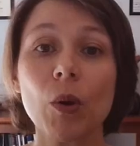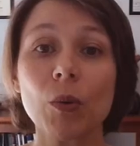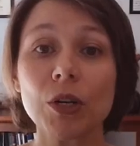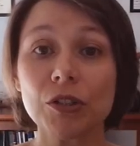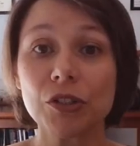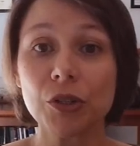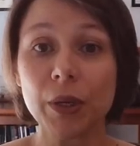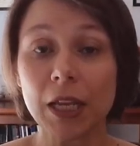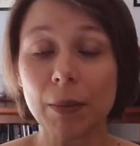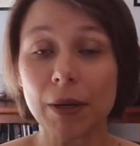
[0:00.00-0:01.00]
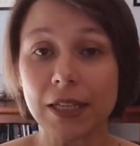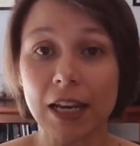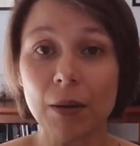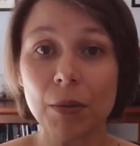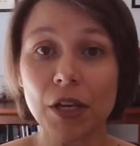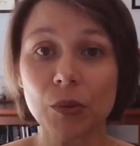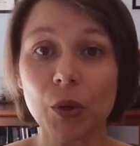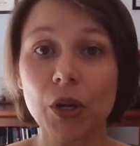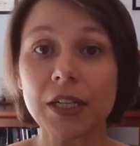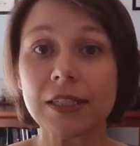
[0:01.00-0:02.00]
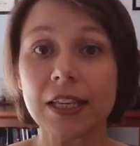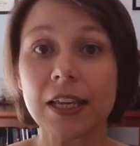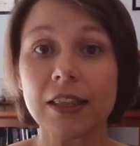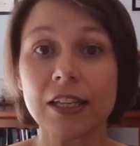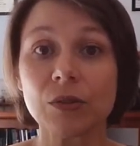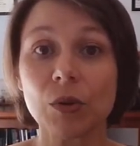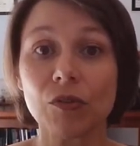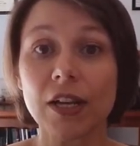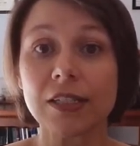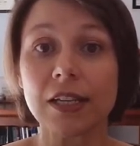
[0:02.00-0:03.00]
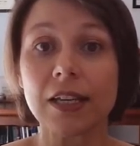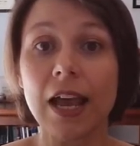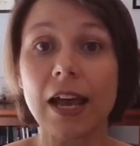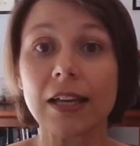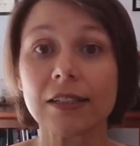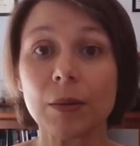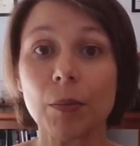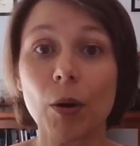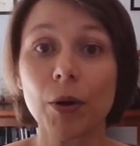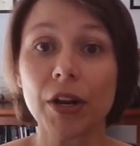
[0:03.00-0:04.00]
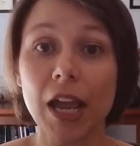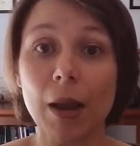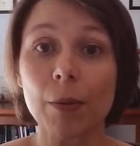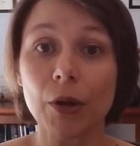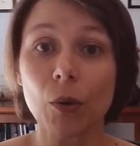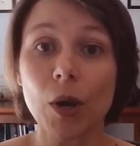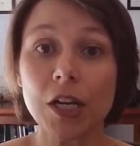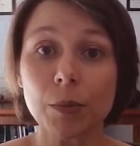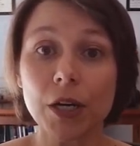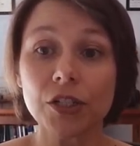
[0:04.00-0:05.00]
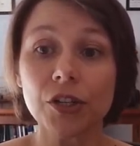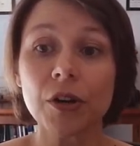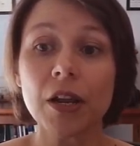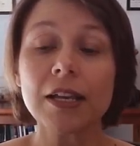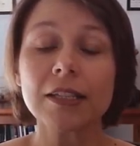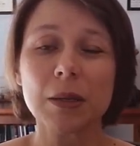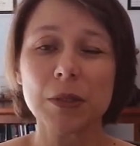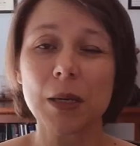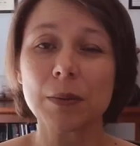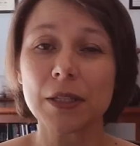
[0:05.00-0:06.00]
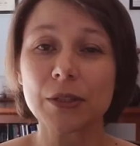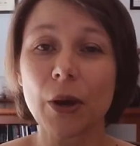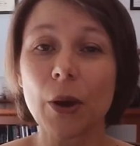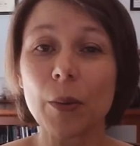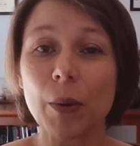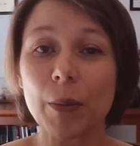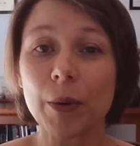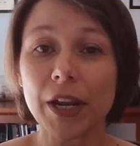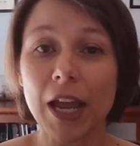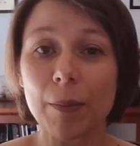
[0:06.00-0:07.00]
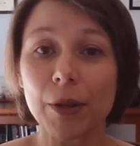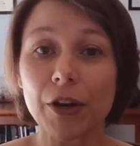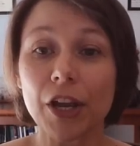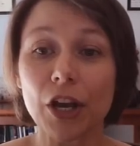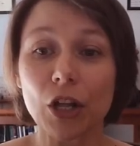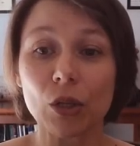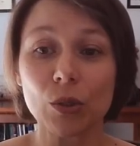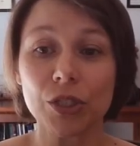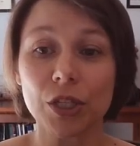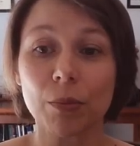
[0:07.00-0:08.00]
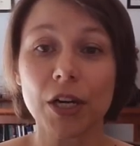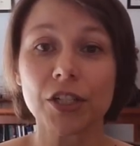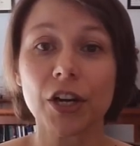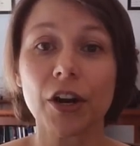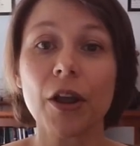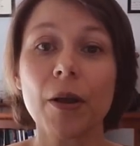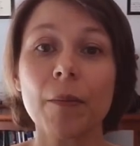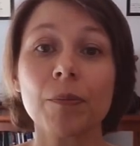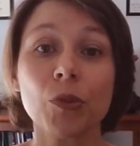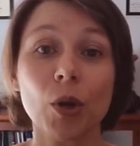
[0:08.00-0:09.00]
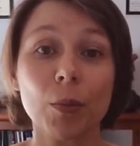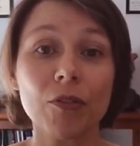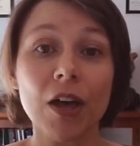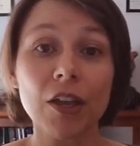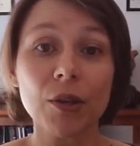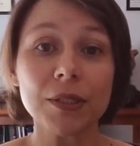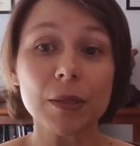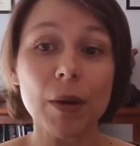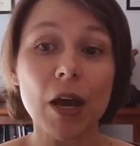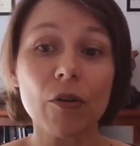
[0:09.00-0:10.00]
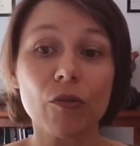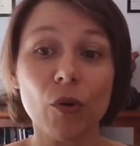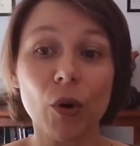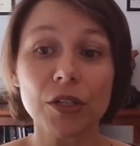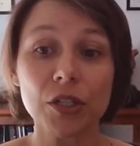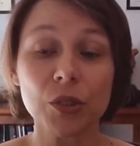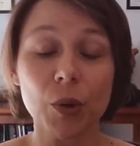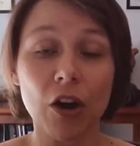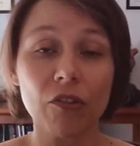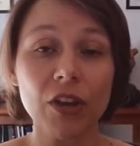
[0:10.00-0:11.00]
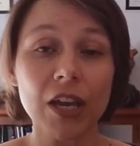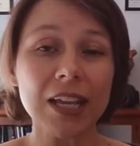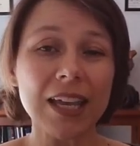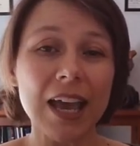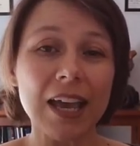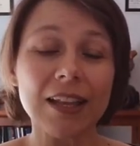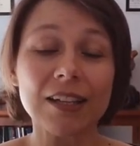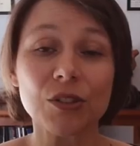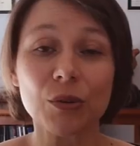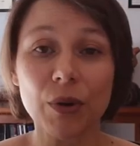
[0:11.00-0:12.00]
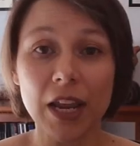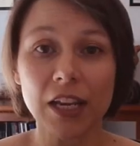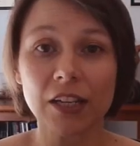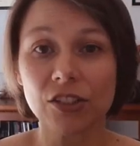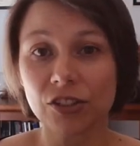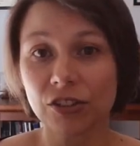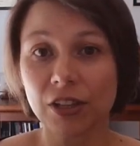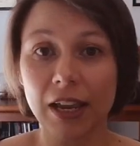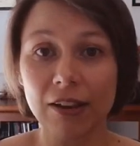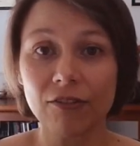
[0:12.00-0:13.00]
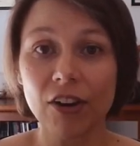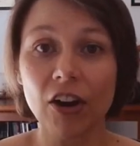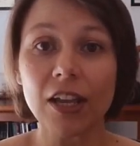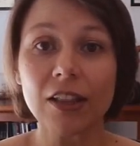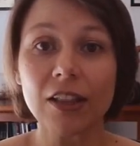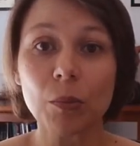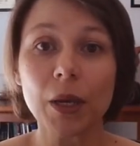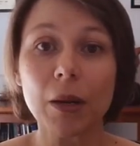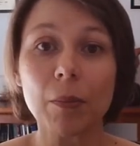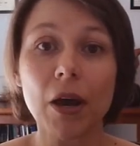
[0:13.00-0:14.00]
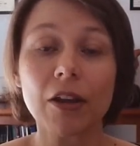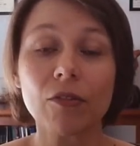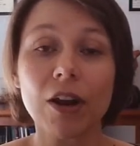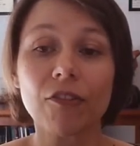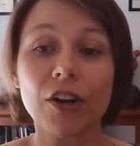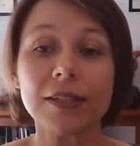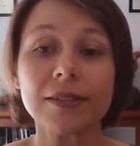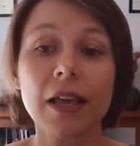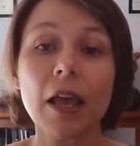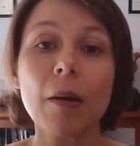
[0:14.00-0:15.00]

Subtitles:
When we're doing hemodynamics, we're going to see this reflected as the pulmonary capillary wedge pressure. Sometimes it's called pulmonary capillary occlusion pressure. Normal value is about 4 to 12. And again, that's a range that can vary a little bit upon reference.